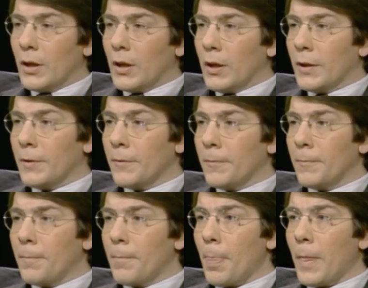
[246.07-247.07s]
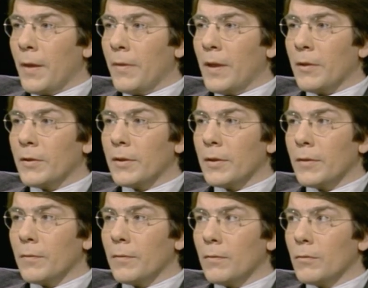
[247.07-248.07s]
and that
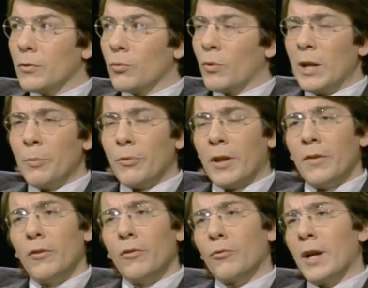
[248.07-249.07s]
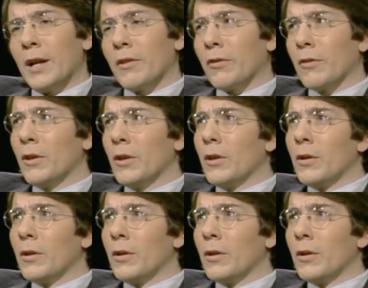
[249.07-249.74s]
20% of these rats